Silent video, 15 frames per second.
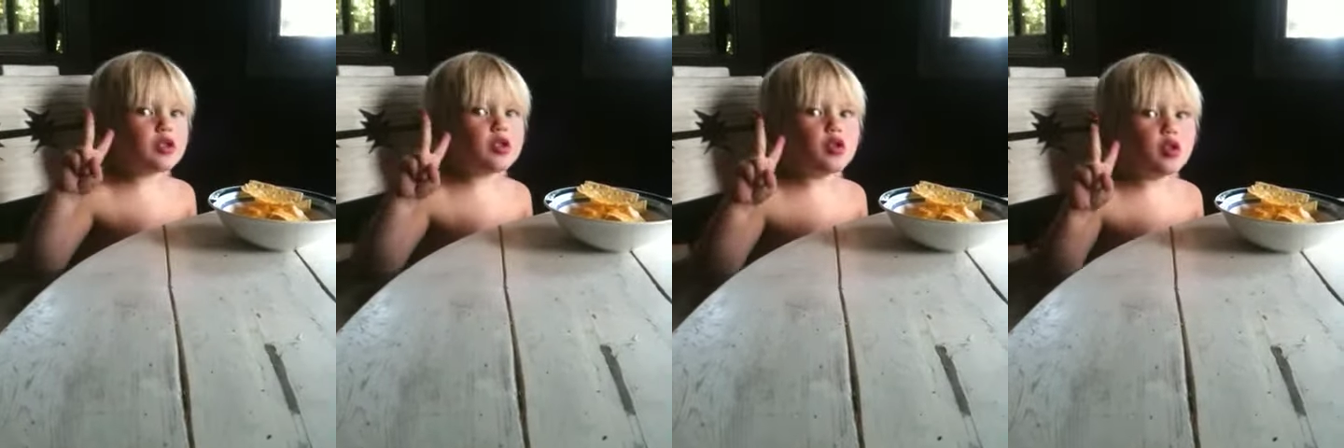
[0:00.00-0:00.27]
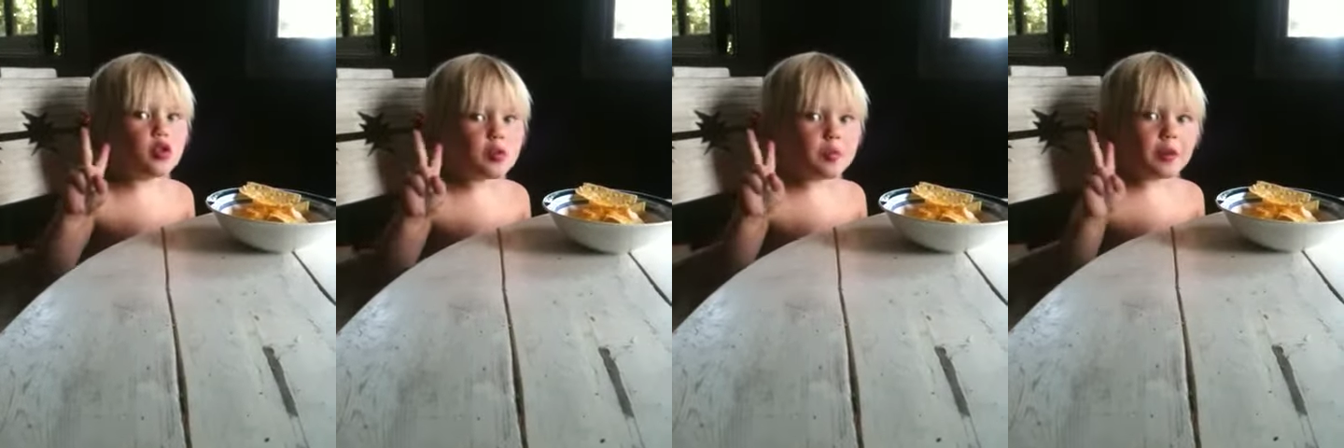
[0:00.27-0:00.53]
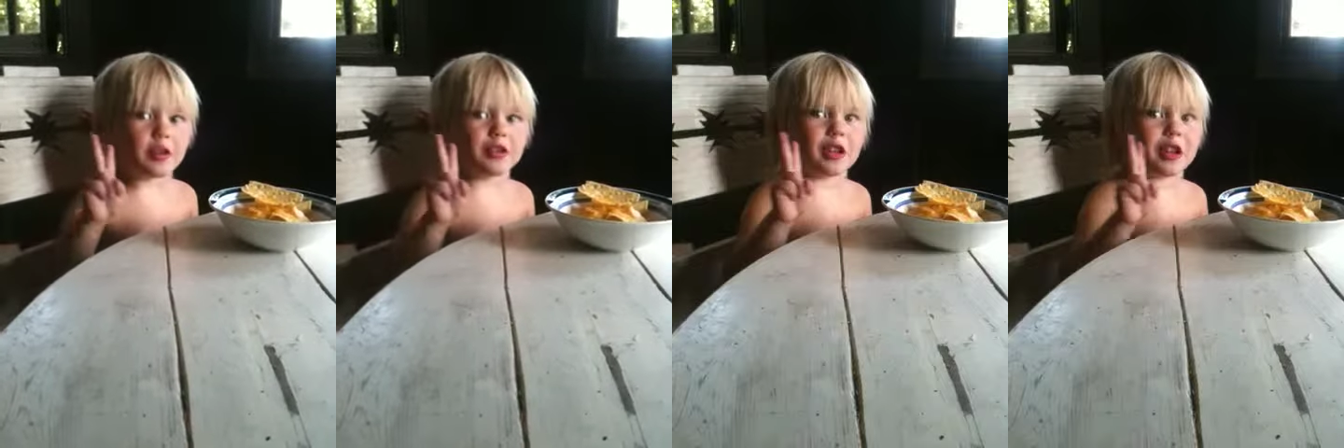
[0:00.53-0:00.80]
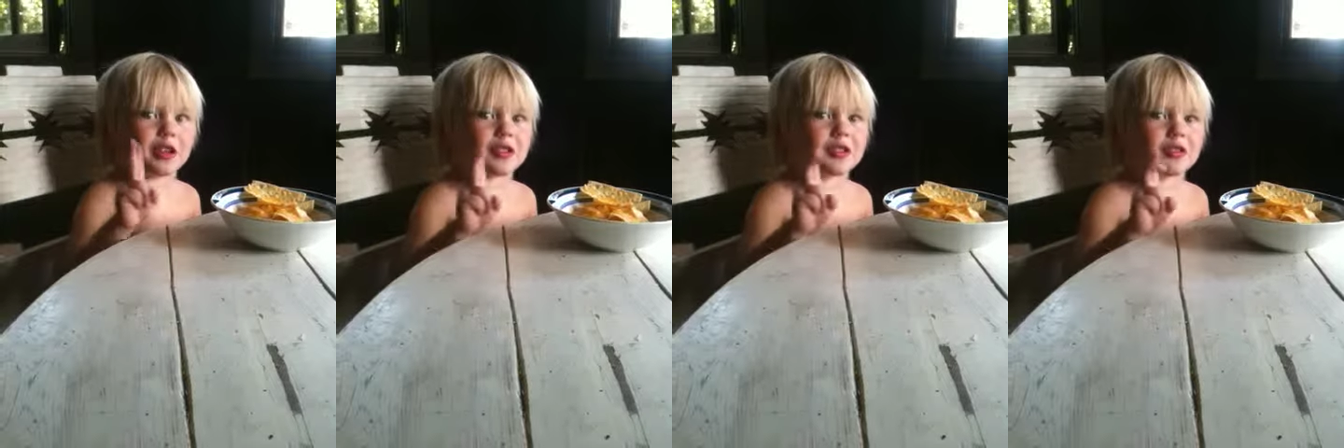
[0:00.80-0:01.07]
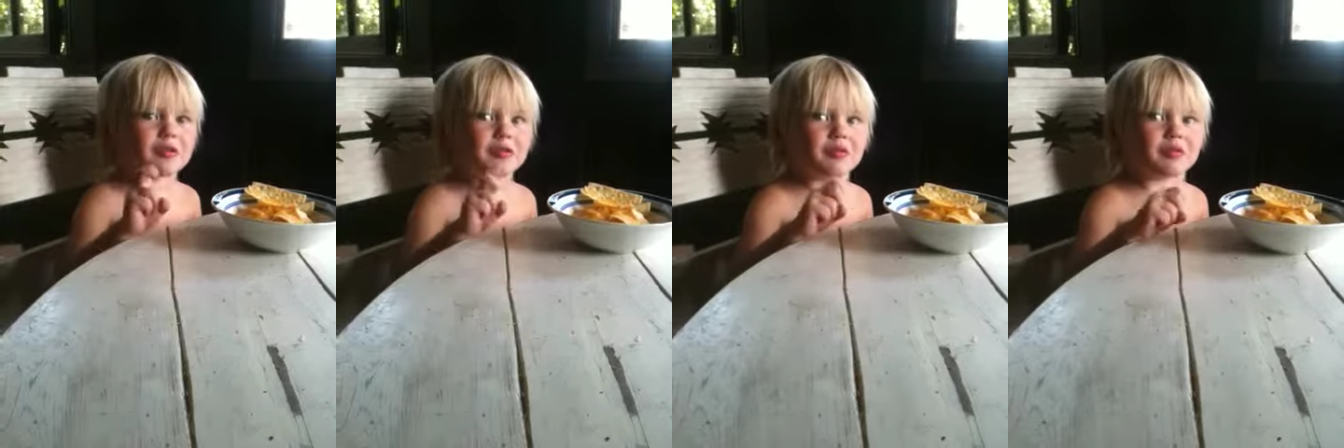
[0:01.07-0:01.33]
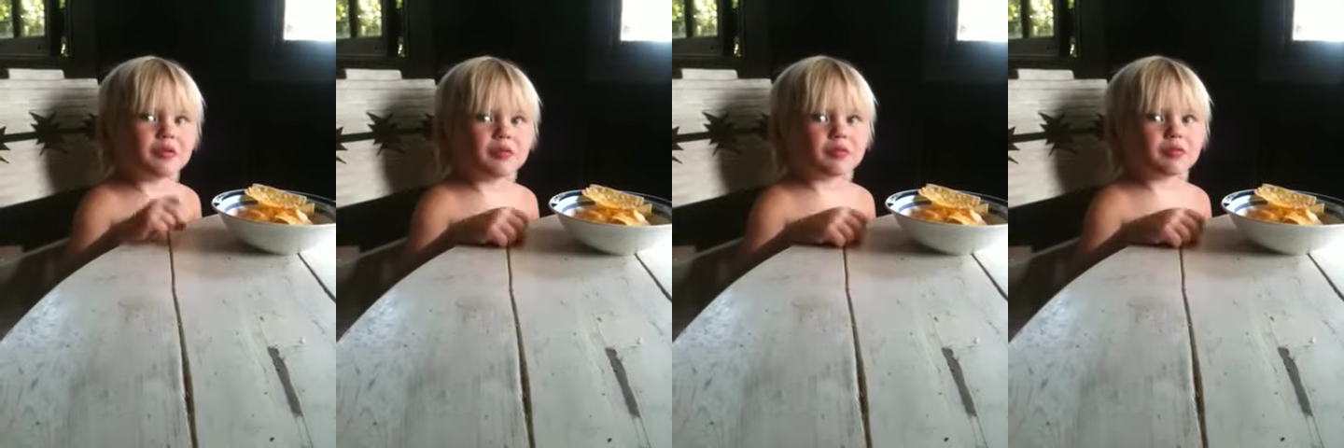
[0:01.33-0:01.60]
two birthdays.
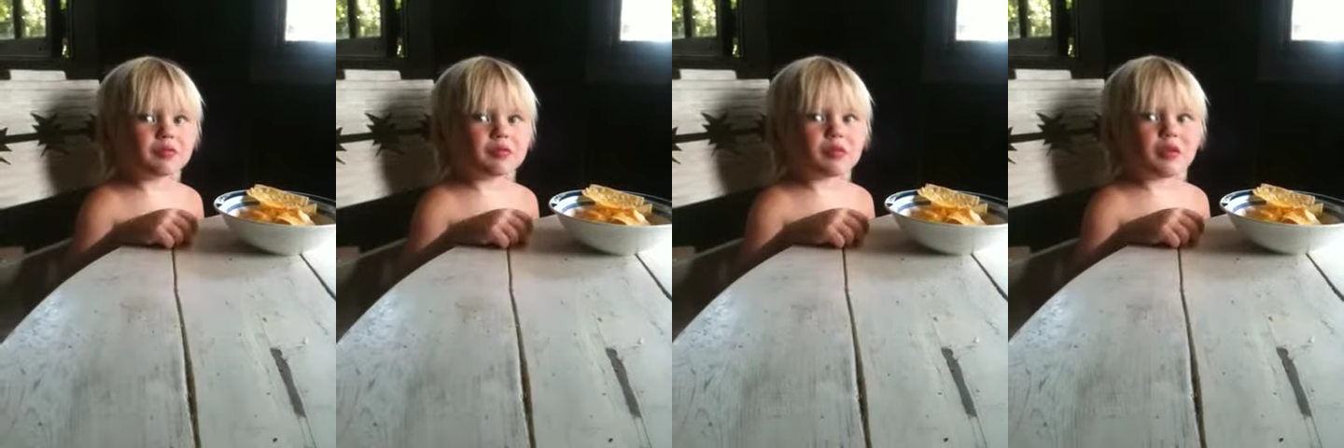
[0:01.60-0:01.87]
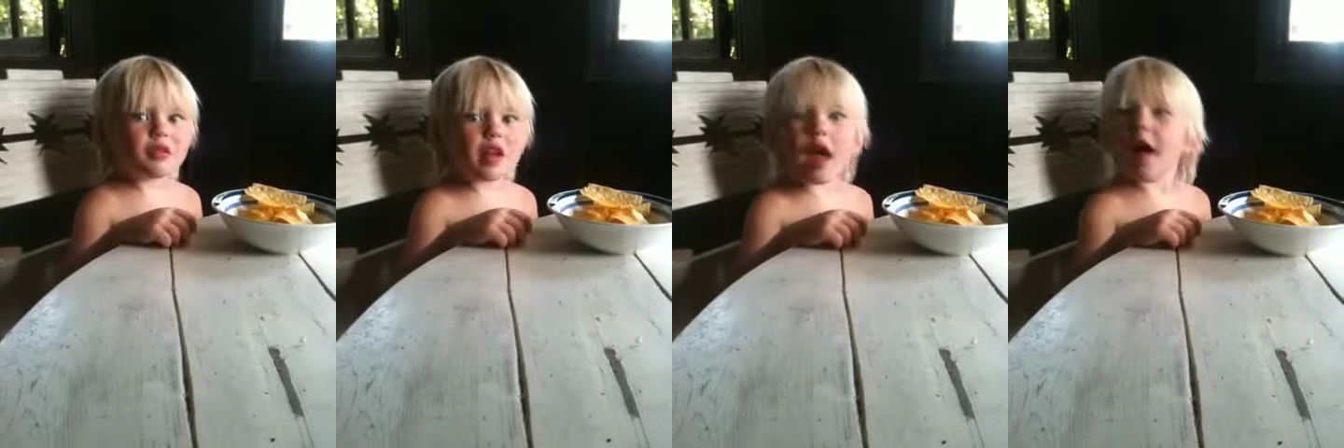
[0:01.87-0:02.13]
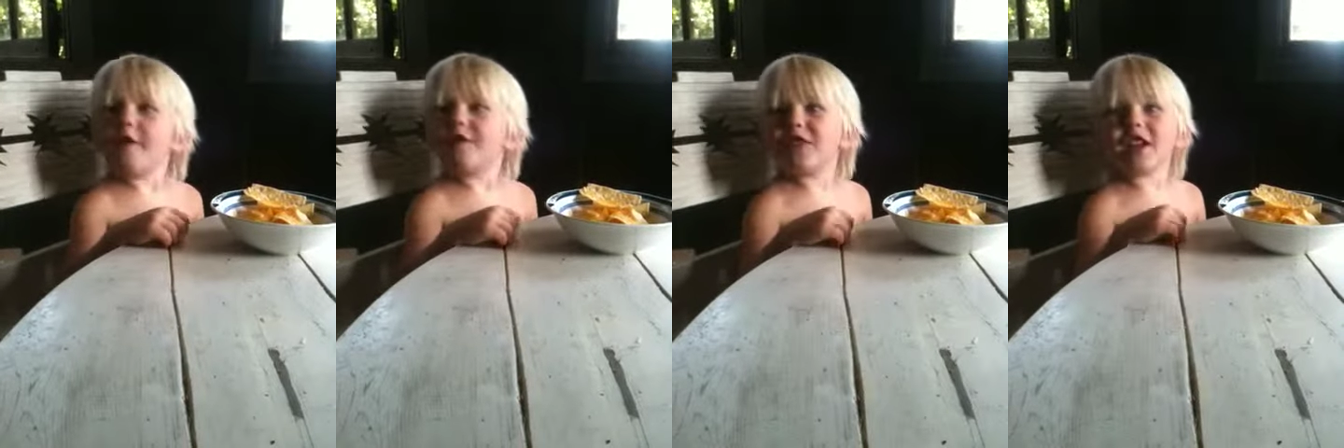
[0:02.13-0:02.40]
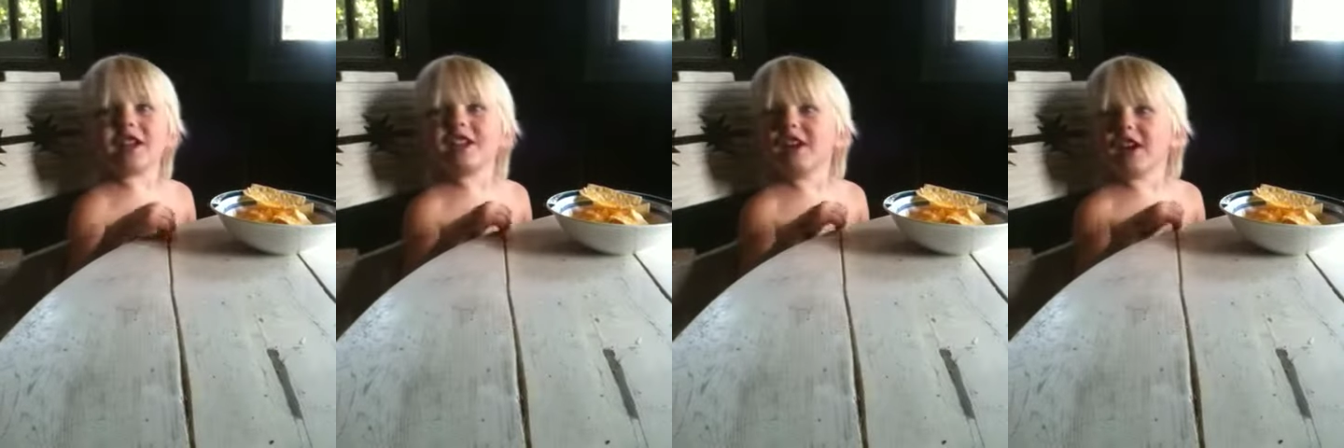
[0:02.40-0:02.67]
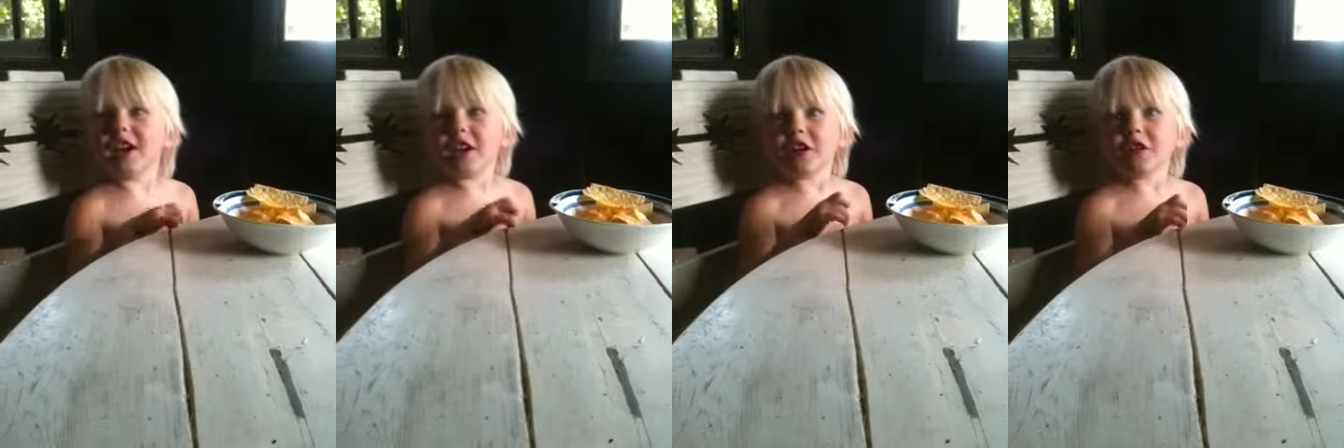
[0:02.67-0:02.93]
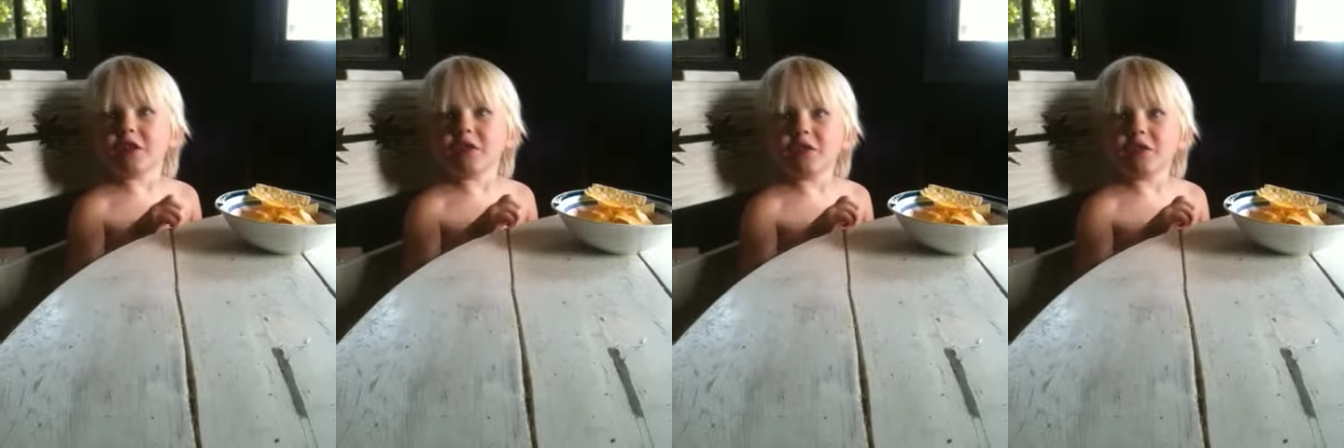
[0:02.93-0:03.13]
Every year.